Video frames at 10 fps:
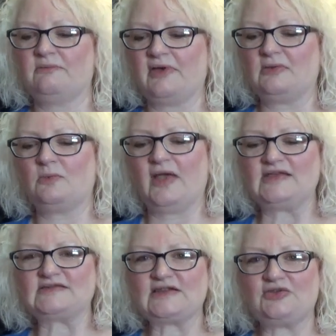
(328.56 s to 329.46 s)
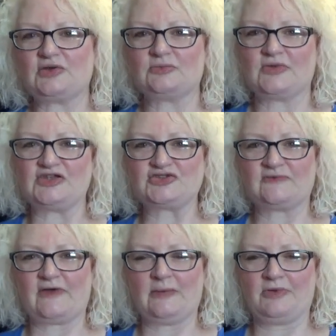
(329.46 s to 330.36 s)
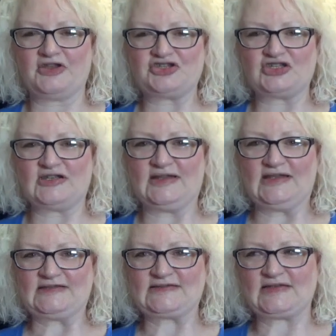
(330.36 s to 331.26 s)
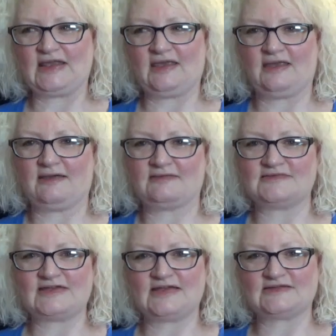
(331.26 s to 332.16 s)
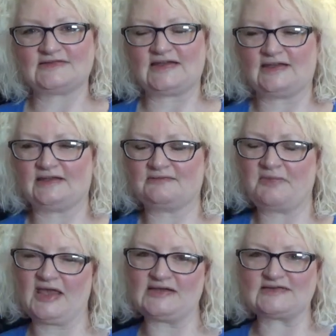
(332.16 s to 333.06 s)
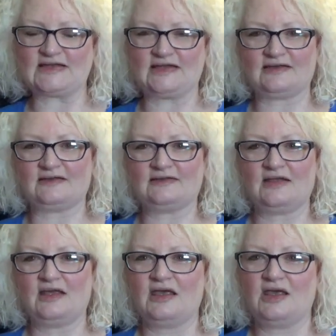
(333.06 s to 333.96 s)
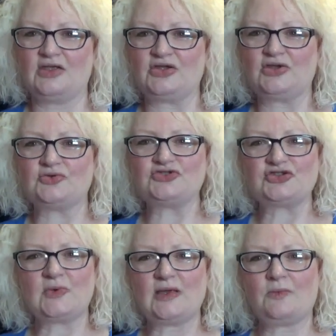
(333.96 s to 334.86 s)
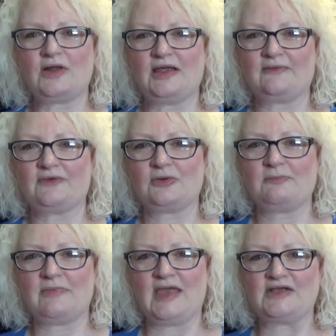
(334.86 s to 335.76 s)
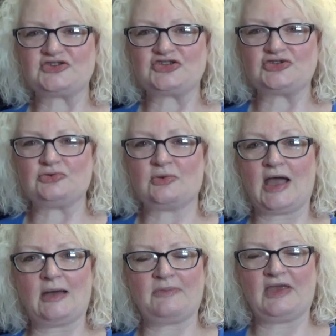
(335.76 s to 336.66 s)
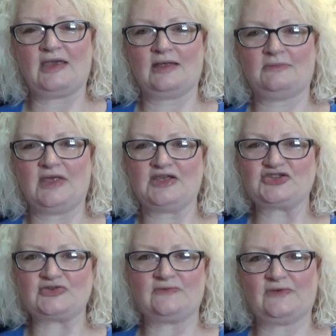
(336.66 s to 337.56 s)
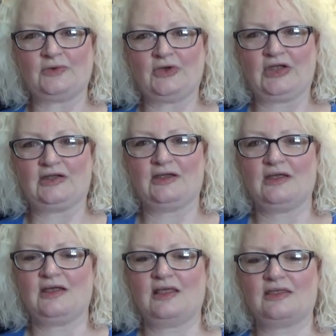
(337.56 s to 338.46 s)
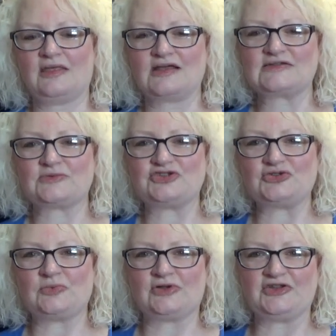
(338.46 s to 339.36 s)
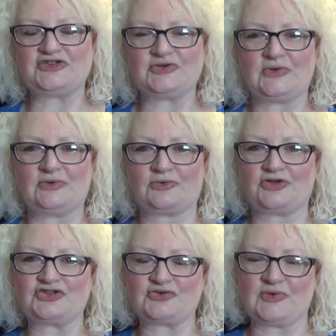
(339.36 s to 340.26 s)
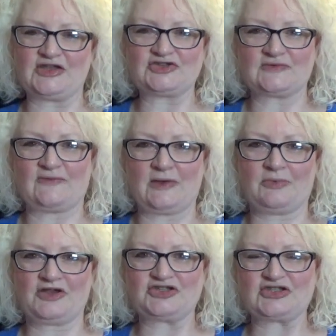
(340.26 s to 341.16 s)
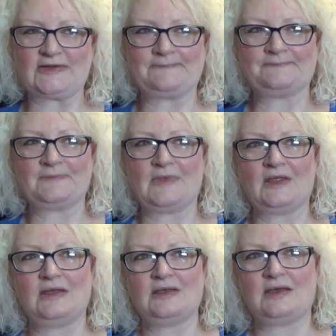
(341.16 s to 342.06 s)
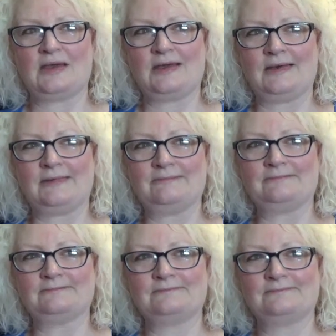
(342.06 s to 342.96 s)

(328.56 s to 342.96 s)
But ways that you can raise your vibration is singing and dancing and painting and, you know, doing whatever makes you happy and makes you feel good. That's what you want to do in order to raise your vibration. Um,